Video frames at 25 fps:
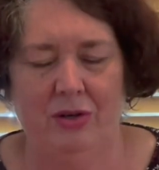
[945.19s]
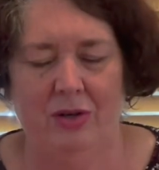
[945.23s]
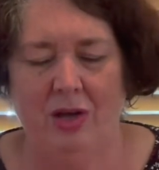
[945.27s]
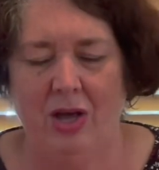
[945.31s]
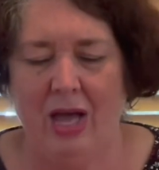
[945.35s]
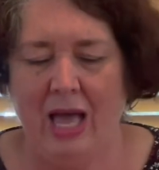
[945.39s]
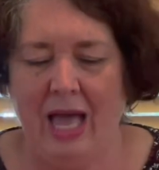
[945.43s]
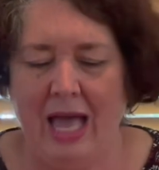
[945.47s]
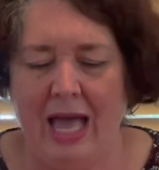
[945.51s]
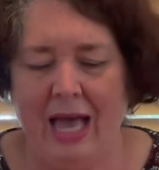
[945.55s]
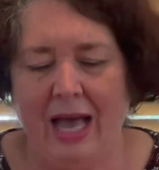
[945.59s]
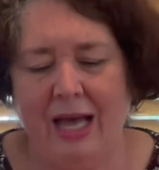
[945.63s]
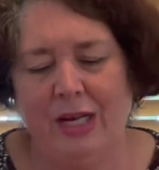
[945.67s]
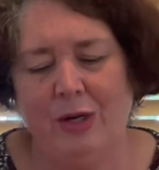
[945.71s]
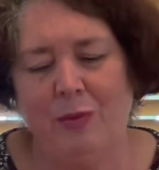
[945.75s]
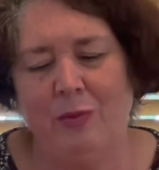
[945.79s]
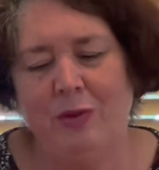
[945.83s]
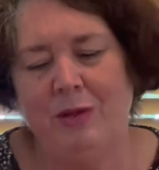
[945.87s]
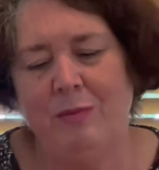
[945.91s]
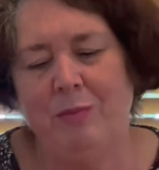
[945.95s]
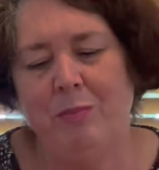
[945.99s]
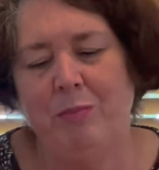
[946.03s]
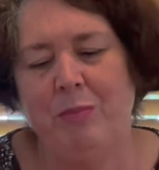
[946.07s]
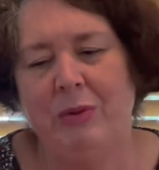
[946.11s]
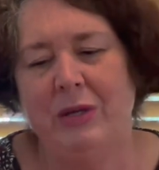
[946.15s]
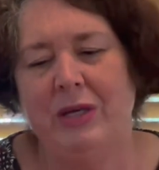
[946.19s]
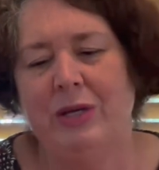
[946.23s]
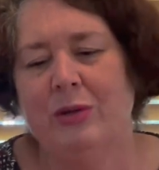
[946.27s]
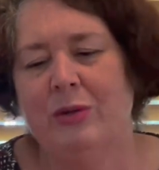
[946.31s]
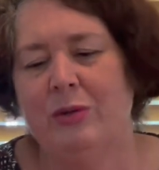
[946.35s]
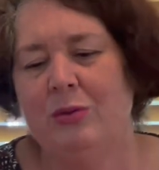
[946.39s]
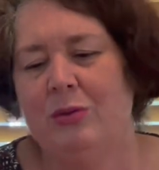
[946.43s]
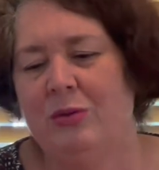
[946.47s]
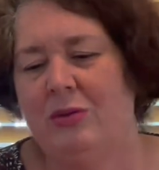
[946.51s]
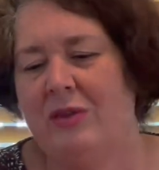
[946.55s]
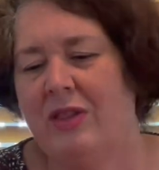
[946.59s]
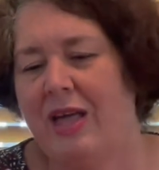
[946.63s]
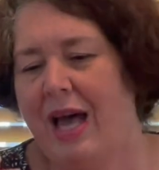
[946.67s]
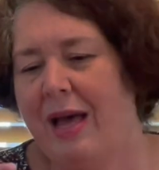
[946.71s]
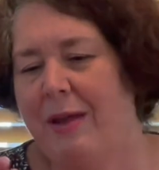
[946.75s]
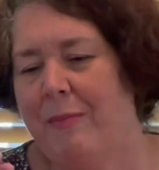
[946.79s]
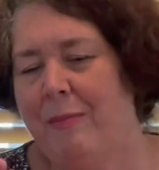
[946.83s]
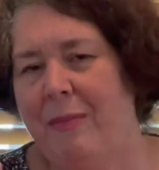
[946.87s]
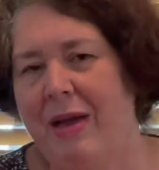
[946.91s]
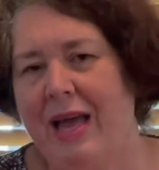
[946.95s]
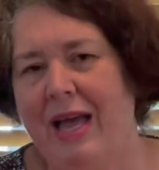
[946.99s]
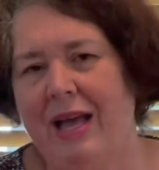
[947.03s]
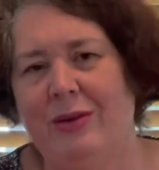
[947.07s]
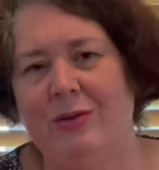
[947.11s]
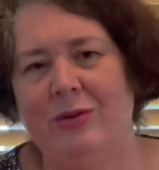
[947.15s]
How do we build that
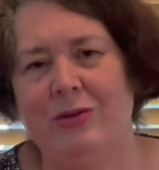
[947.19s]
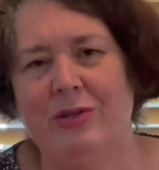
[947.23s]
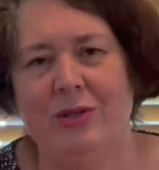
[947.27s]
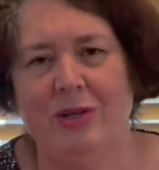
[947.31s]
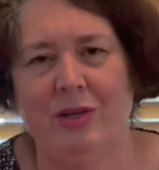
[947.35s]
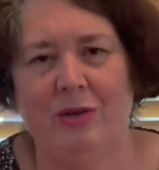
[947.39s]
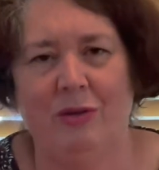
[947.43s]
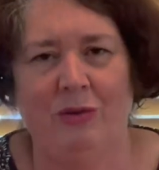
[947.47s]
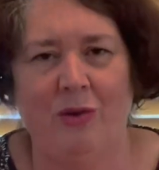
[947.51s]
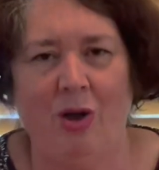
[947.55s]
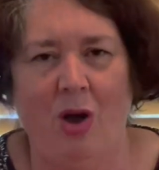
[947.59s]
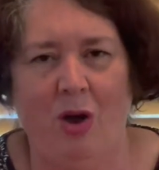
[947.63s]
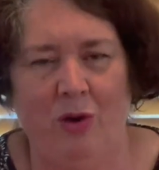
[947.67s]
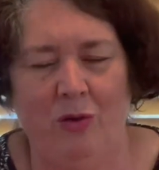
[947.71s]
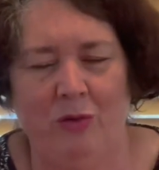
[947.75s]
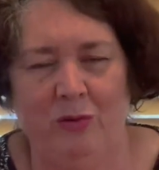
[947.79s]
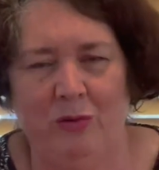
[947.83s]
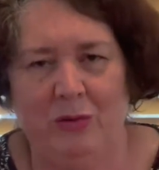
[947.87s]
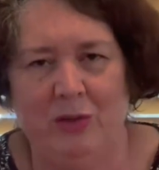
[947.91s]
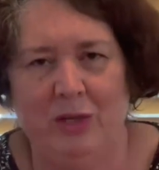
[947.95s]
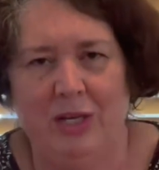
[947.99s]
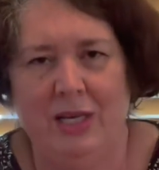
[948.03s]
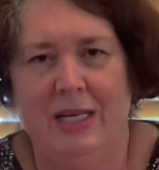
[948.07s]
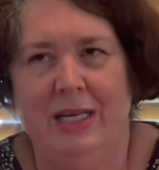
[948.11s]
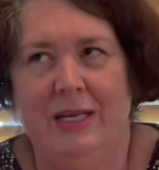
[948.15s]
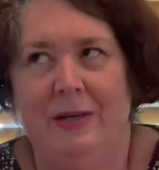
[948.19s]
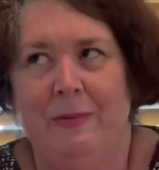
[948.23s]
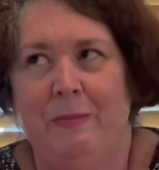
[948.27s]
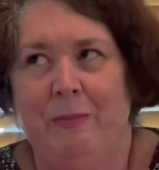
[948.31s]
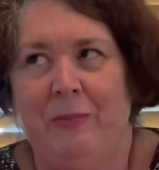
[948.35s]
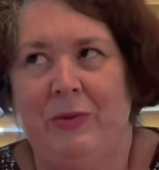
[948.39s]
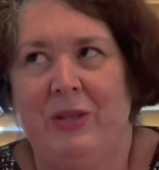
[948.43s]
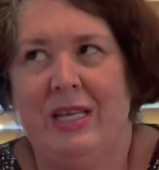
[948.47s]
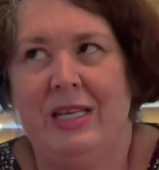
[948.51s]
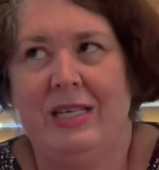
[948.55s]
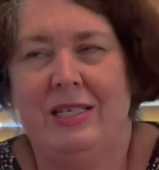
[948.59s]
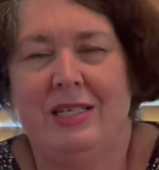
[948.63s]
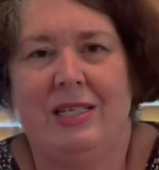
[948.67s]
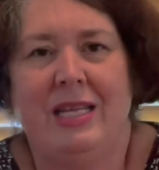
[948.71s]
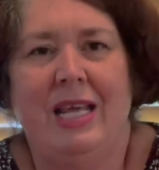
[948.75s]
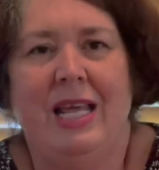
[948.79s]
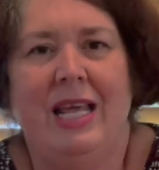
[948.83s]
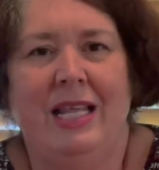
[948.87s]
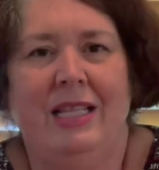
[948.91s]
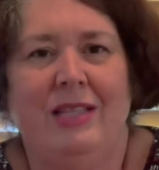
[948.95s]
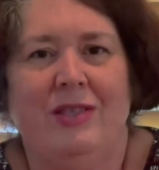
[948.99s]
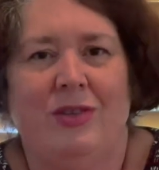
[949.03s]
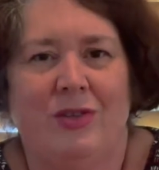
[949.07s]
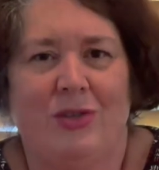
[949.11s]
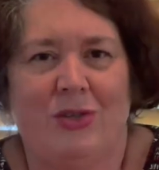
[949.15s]
mountain of
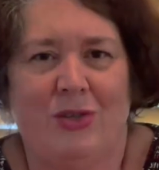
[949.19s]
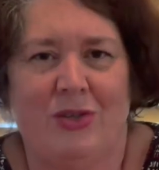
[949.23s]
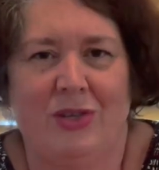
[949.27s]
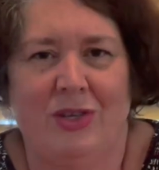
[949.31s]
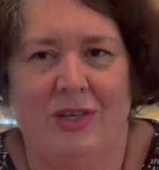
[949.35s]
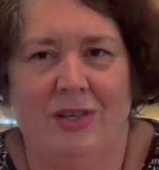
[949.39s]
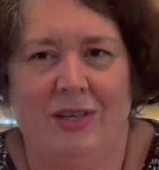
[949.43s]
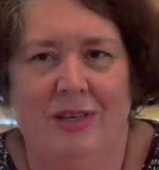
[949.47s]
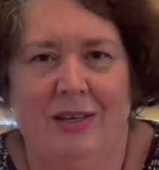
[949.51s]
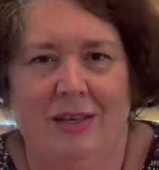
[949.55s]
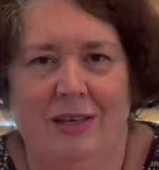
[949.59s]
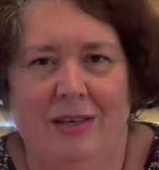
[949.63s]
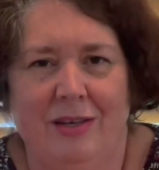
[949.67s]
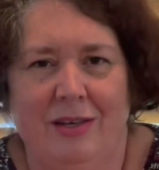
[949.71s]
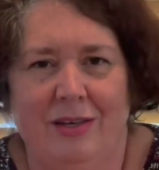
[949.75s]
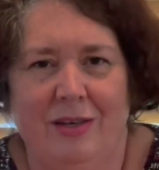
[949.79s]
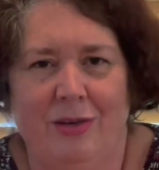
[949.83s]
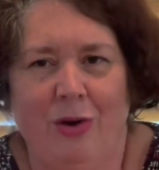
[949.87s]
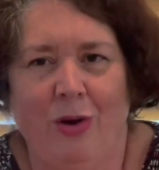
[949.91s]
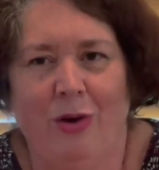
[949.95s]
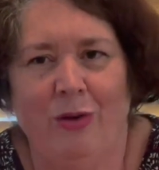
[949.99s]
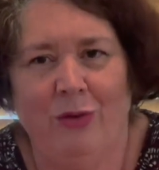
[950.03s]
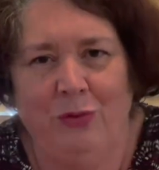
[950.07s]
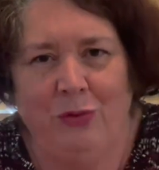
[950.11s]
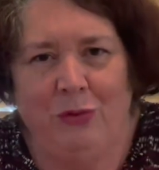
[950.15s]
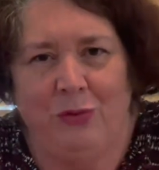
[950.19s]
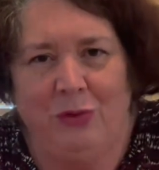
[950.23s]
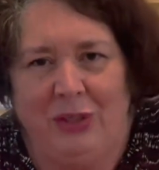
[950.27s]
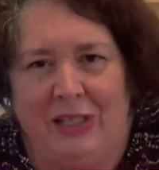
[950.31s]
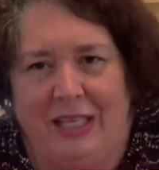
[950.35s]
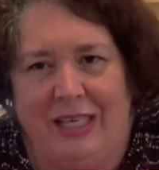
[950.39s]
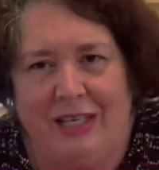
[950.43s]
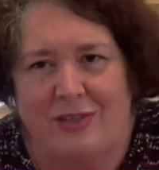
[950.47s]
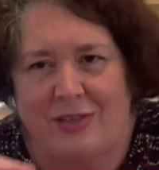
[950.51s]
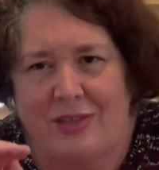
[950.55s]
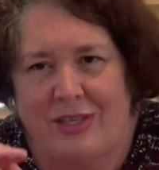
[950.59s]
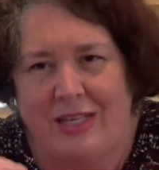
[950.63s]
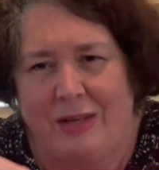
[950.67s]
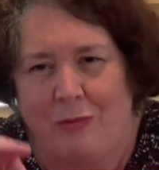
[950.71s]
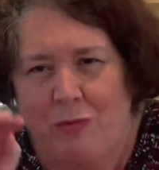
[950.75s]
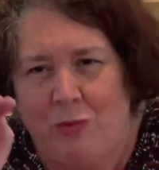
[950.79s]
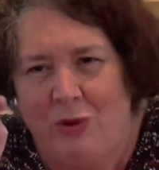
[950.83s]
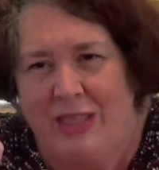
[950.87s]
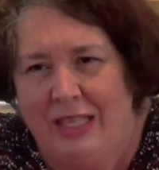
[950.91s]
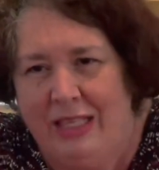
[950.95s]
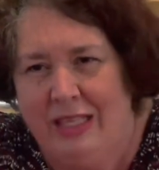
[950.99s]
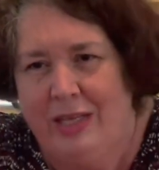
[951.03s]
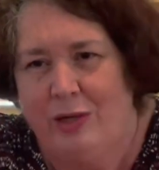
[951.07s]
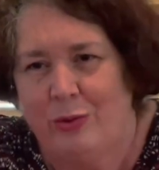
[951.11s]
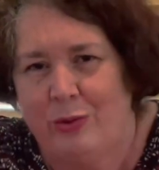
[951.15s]
intense conflicts with
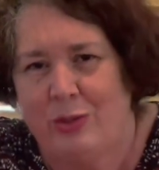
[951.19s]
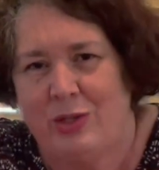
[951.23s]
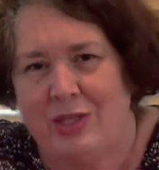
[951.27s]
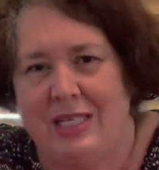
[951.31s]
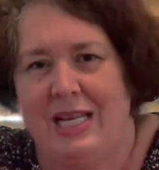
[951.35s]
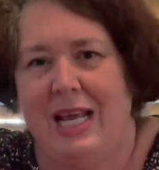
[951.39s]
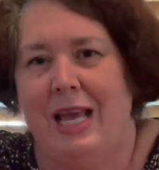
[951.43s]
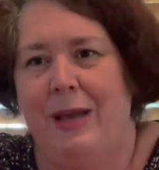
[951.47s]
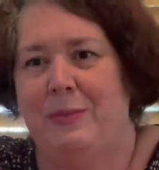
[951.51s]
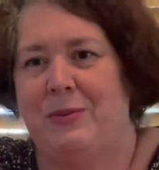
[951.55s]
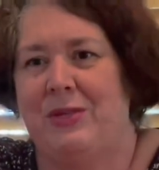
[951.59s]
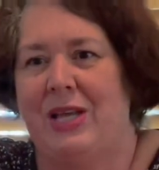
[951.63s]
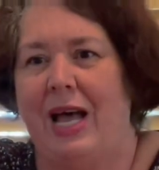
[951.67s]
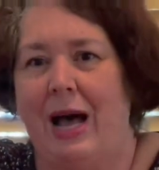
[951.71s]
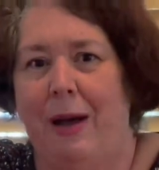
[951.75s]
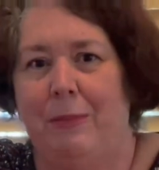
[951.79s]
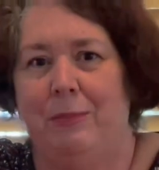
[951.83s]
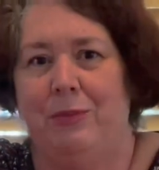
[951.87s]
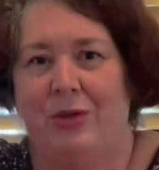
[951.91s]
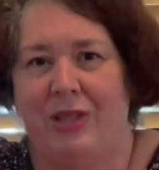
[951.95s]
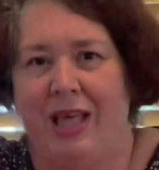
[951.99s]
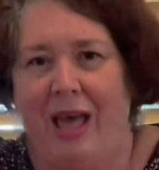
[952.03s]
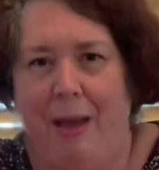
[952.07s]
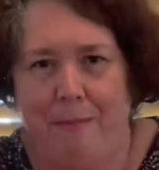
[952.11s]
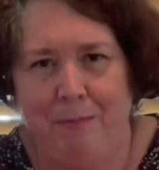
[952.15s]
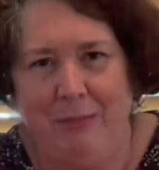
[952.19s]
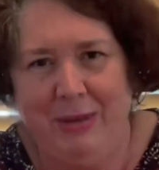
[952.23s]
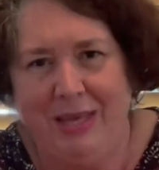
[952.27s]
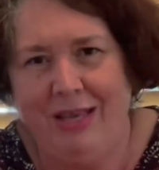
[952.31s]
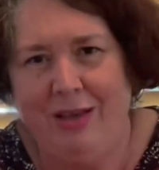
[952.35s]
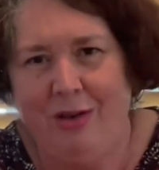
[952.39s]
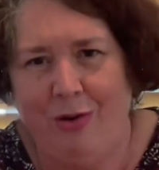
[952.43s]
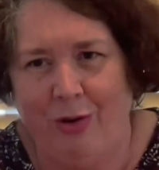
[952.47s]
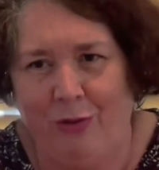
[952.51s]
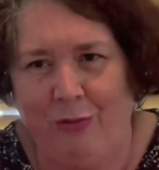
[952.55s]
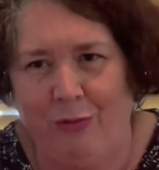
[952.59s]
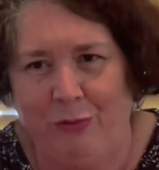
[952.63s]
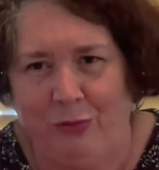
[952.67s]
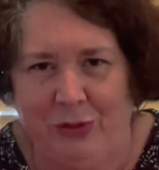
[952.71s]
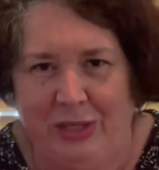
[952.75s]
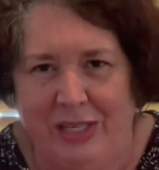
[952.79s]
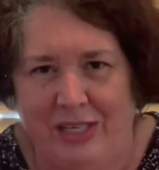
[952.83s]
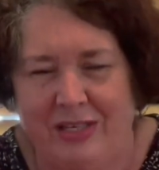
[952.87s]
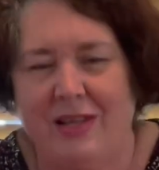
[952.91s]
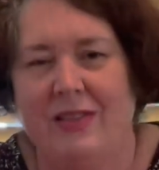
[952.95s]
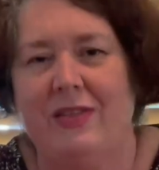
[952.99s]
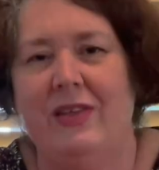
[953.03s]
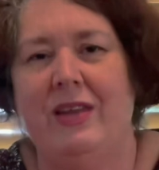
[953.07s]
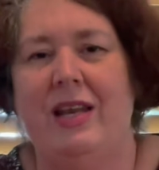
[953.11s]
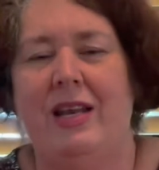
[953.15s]
little steps up to that big conflict,
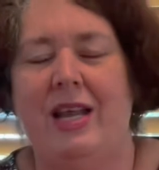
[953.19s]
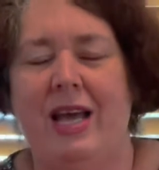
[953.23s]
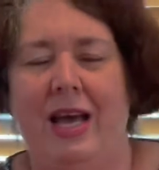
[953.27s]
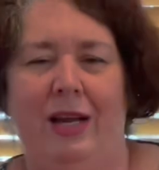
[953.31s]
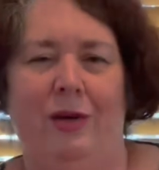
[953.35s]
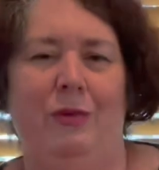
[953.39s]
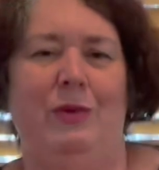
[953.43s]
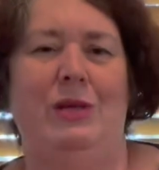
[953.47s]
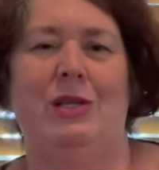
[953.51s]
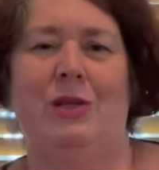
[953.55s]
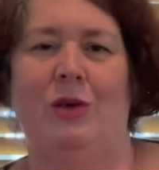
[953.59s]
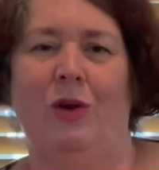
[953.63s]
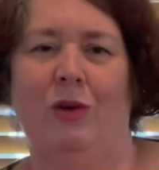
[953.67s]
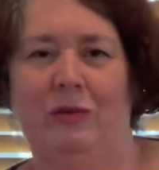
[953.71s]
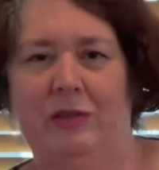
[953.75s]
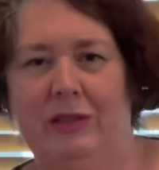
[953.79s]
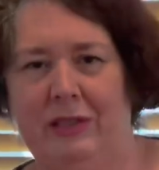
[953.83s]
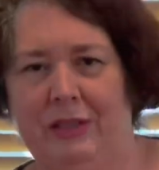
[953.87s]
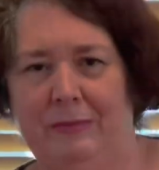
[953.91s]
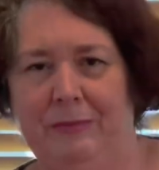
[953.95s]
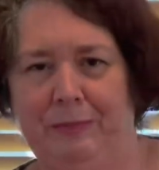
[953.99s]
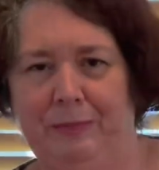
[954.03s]
and then how do we solve it?